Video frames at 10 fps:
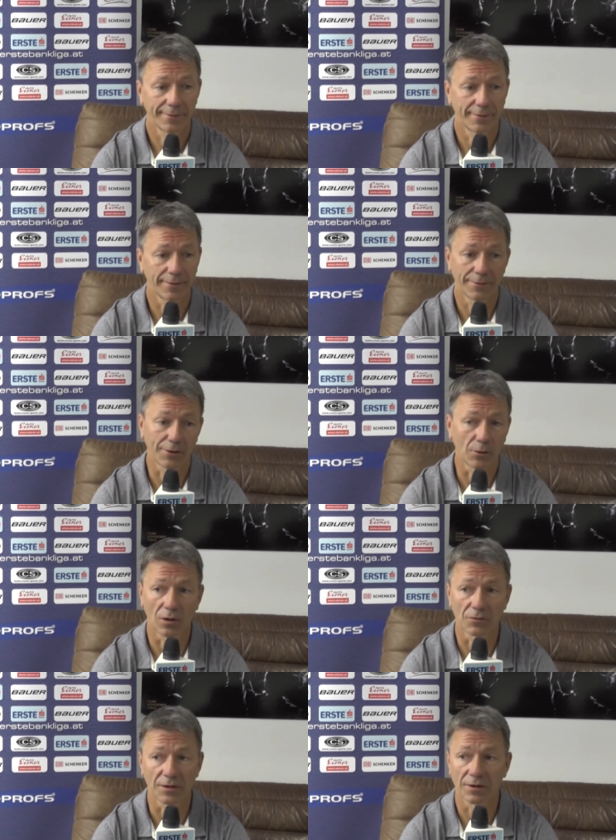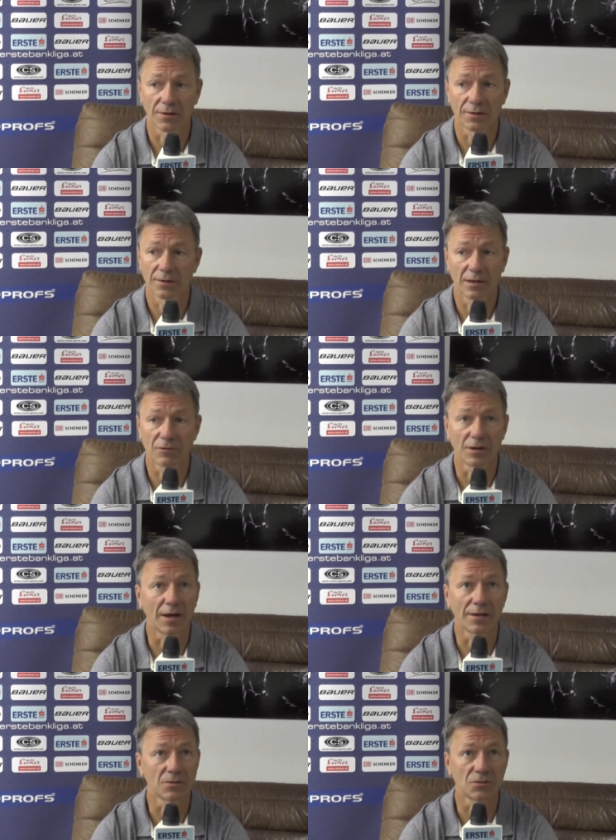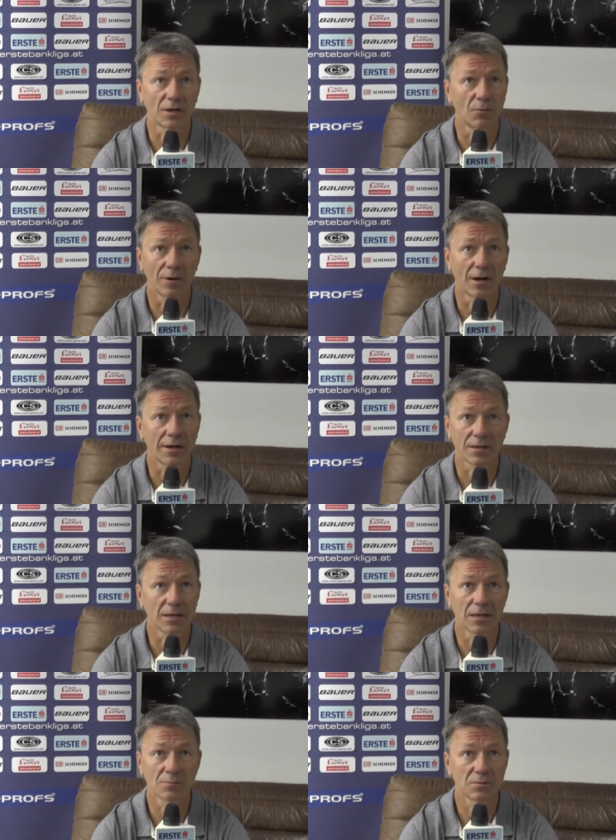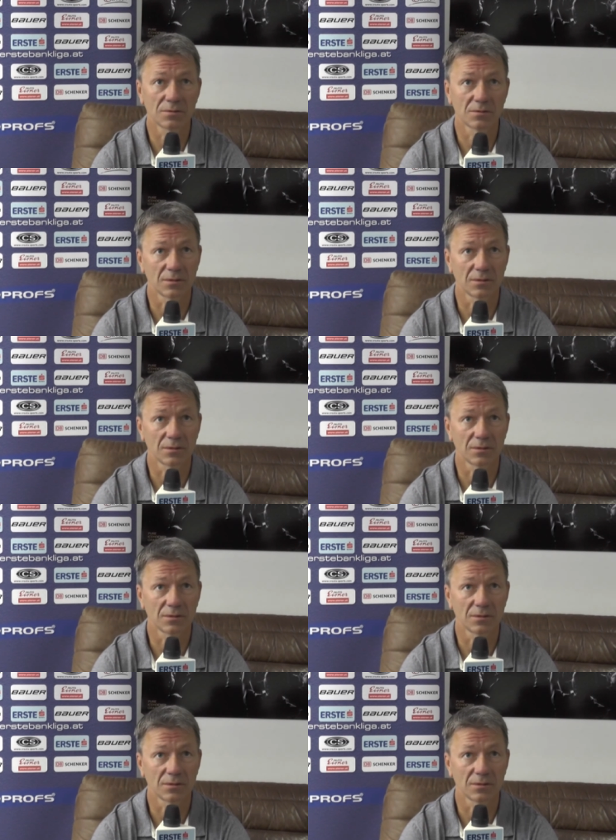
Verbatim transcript: uh, we're going to go out there and every night and try to win hockey games.